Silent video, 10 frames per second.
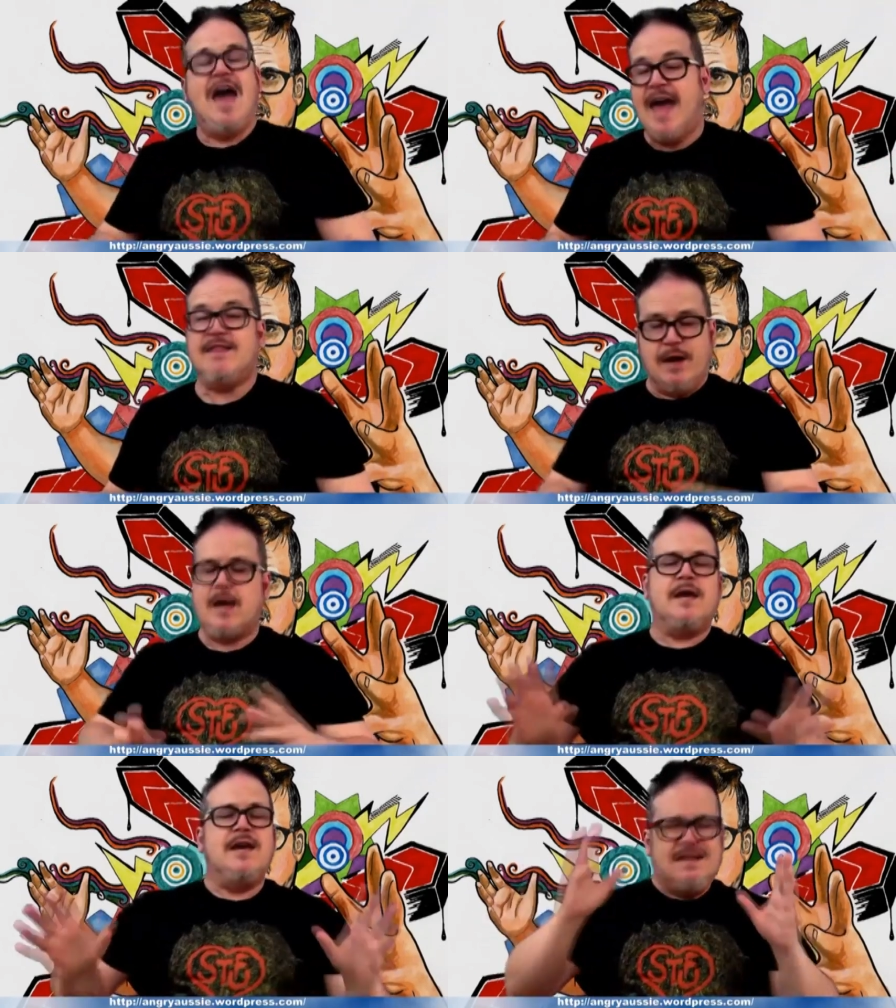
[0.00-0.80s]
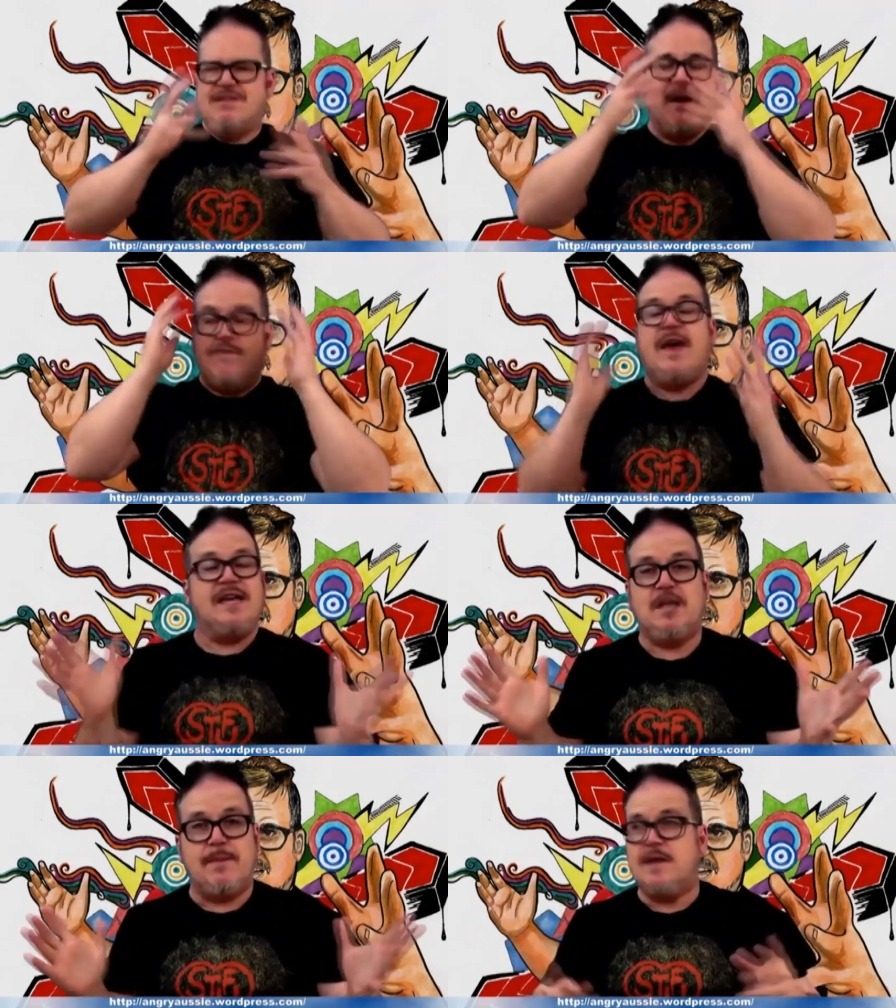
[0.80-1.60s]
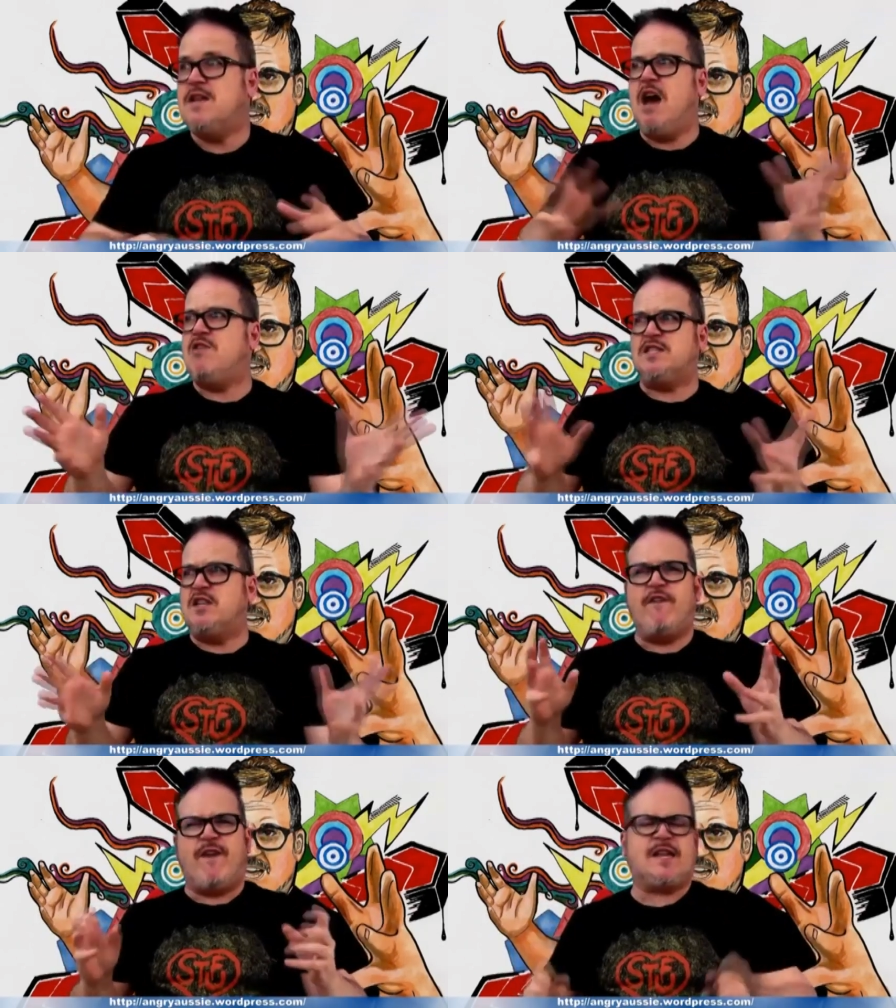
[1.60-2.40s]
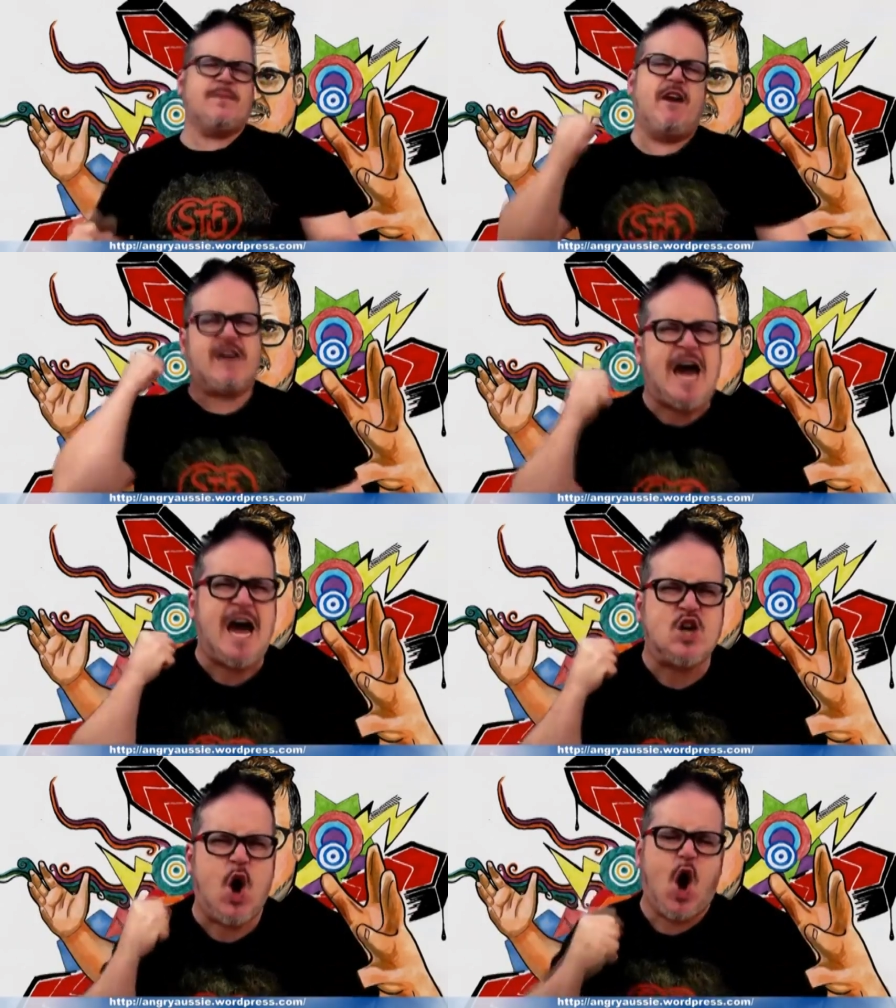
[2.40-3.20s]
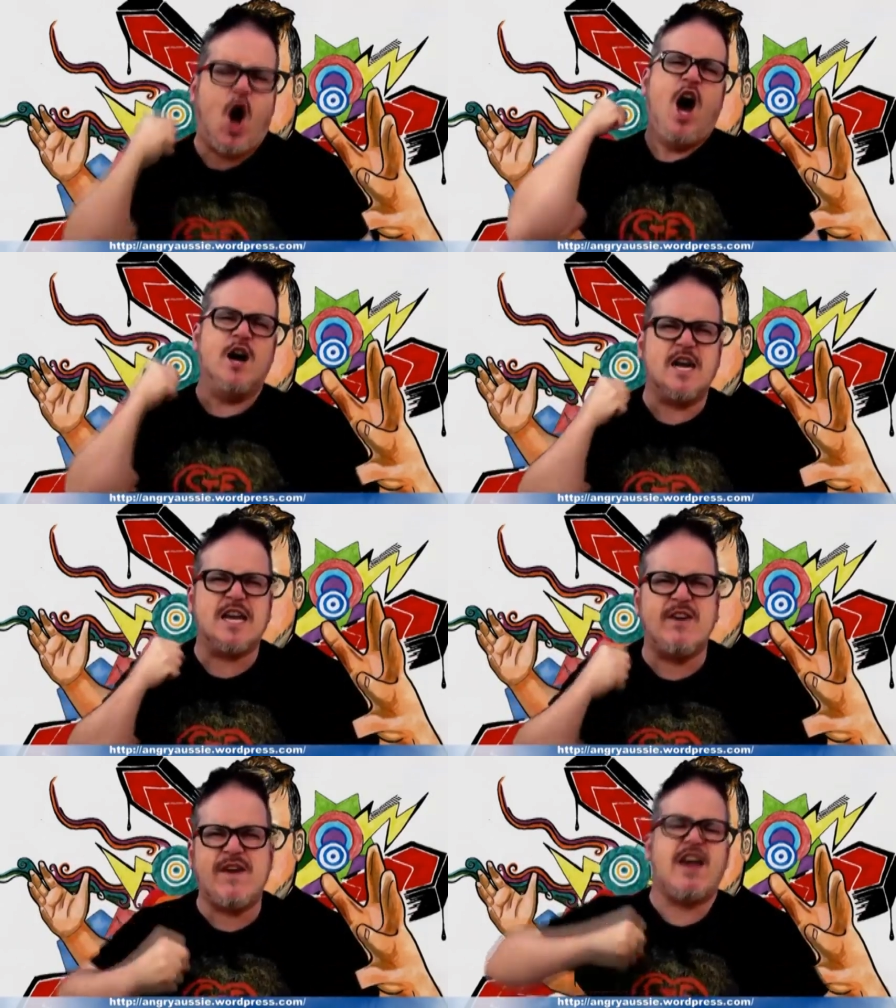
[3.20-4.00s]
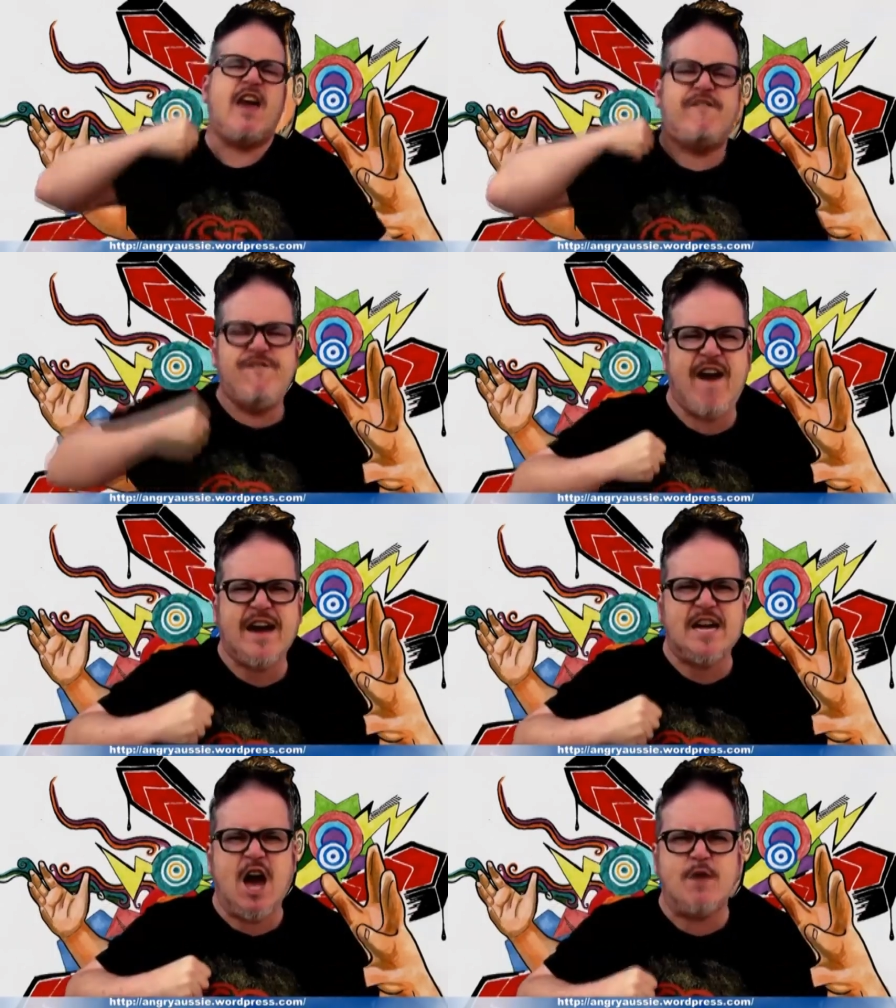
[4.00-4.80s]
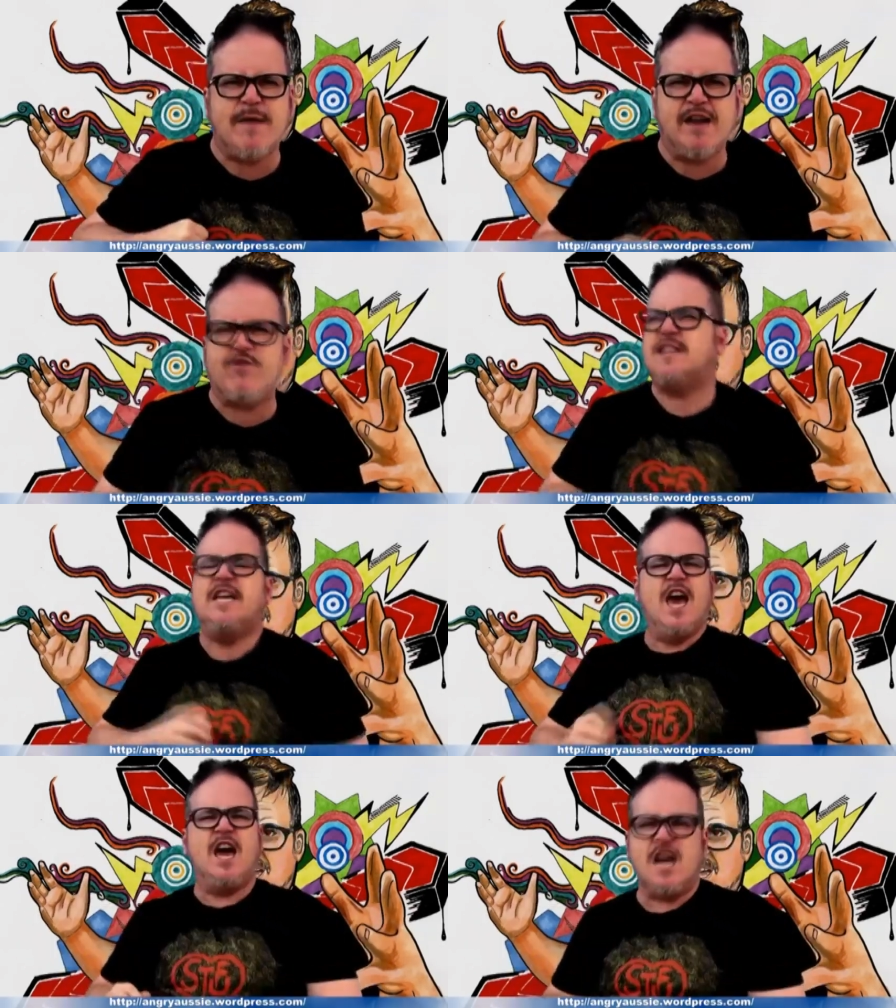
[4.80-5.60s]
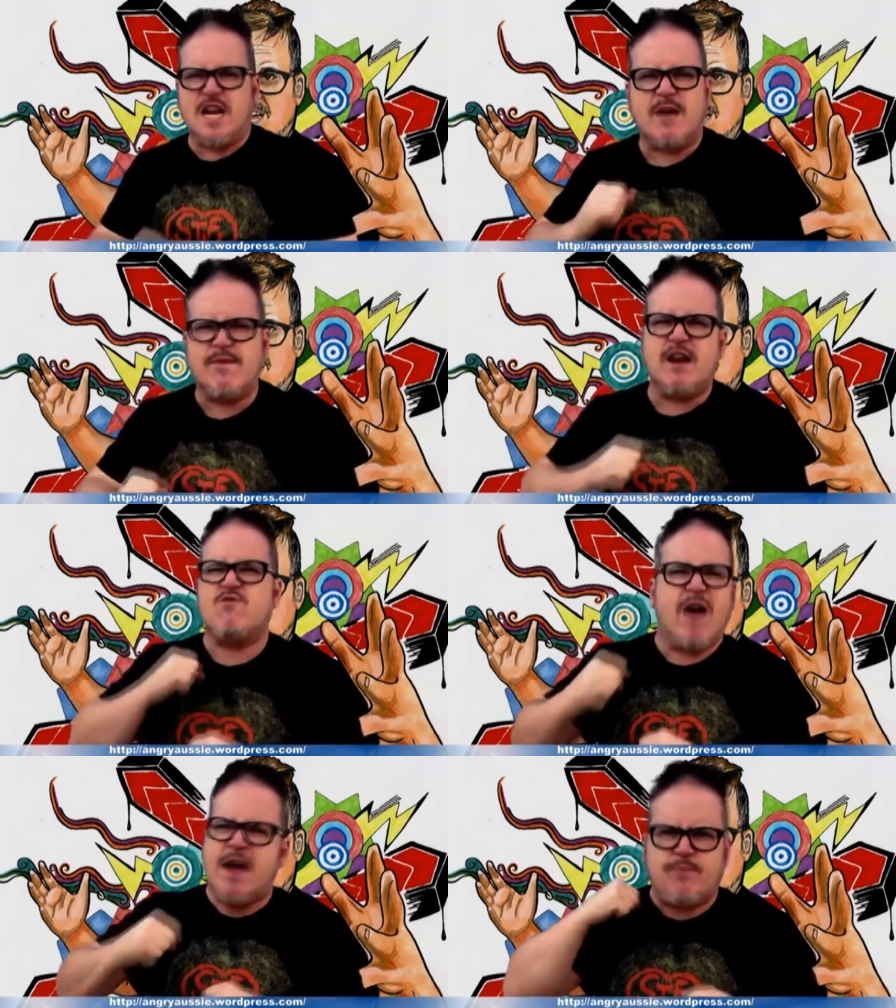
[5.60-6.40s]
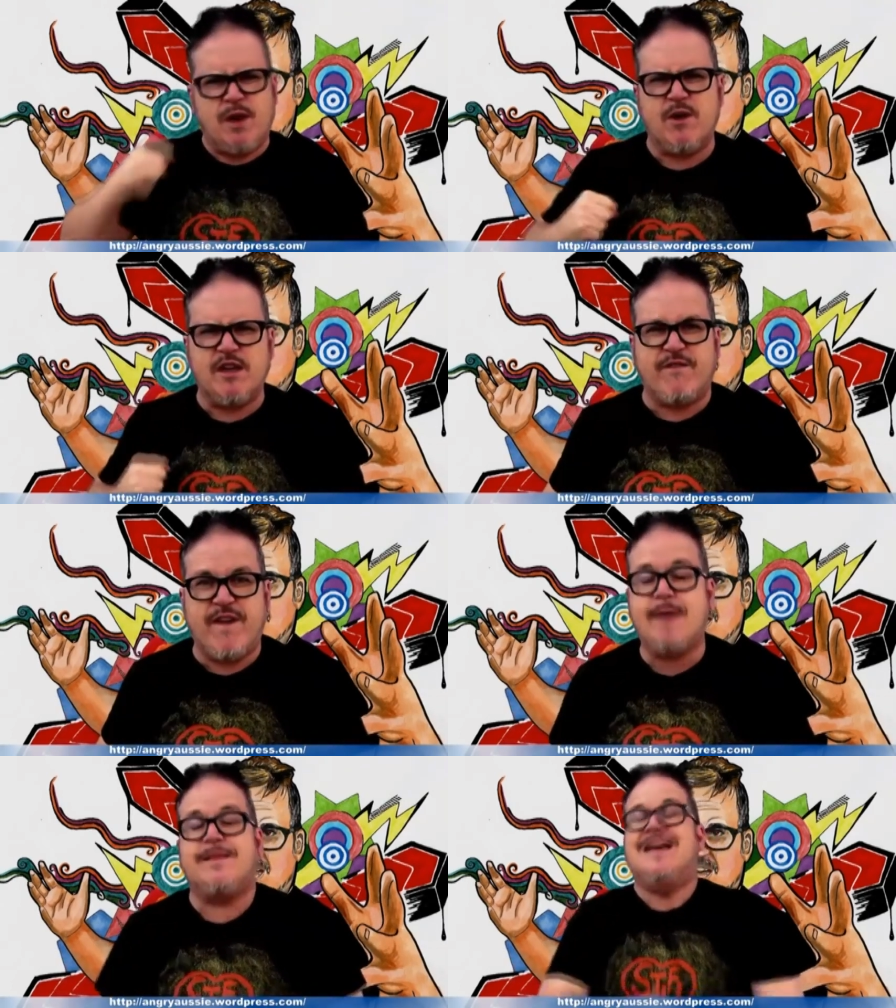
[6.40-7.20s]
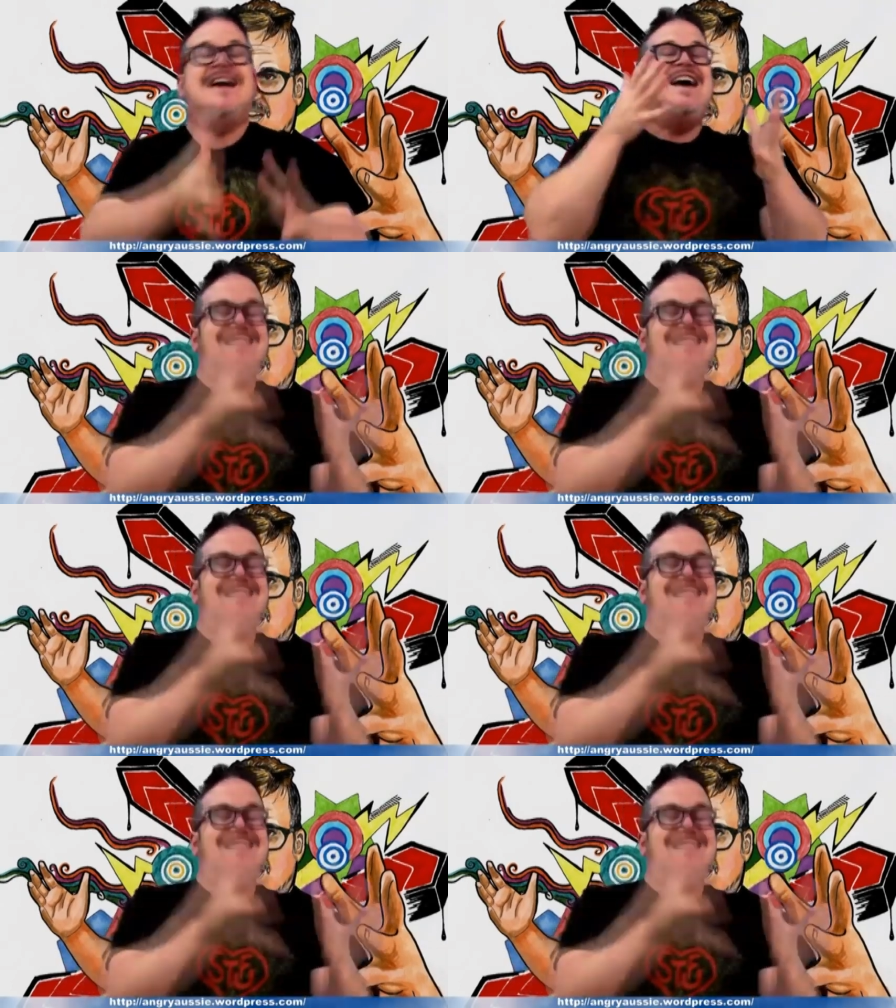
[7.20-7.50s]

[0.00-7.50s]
And they, they've exhibited, no, there's no fucked up, you cunt whore. I'm going to give out your fucking home address and I'm going to come around and rape you and your family.